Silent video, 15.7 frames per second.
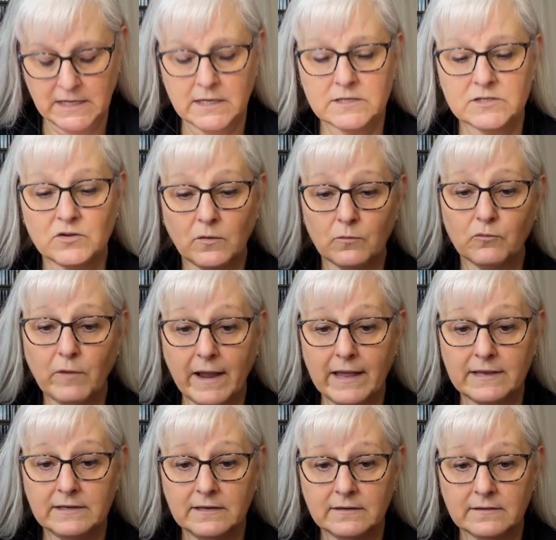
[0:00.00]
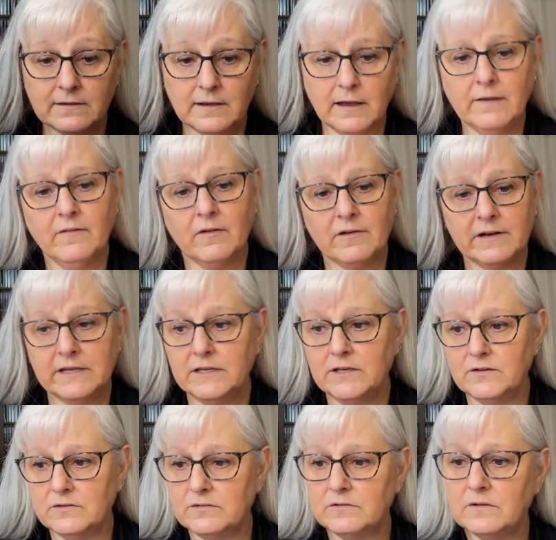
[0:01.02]
So red, I
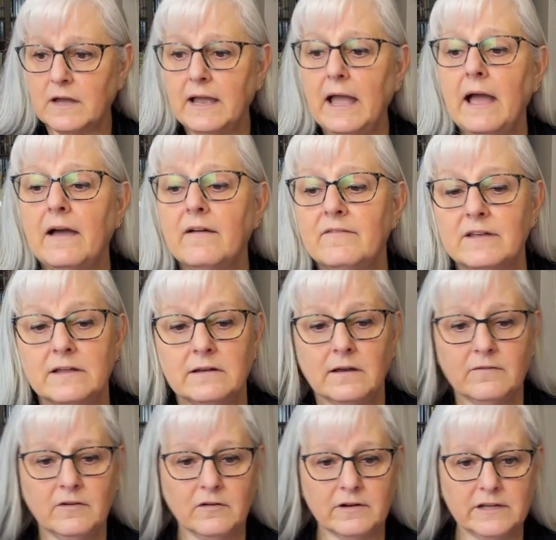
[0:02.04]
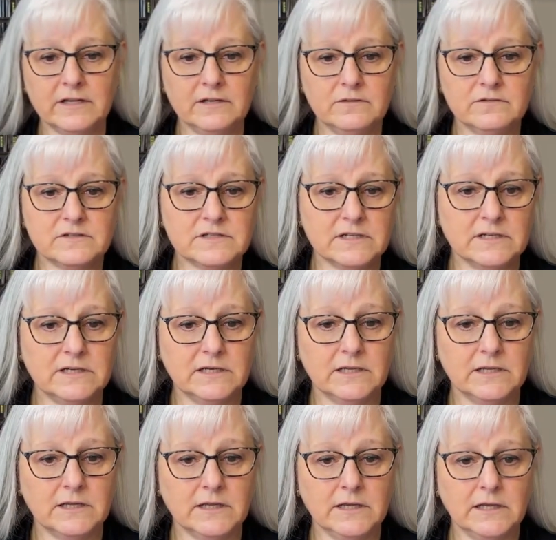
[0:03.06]
have it. I've already used it
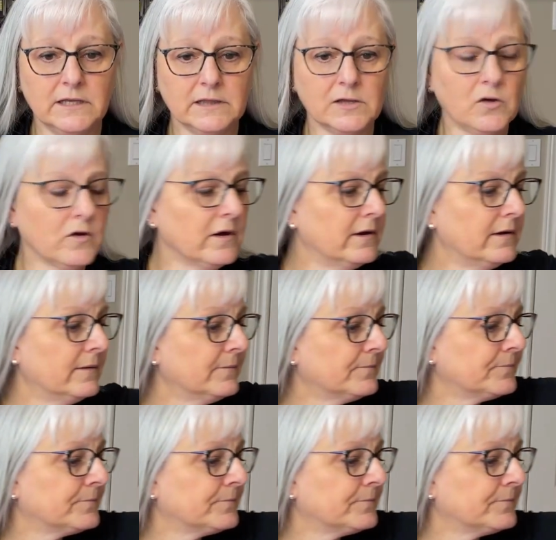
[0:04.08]
in the Lauren.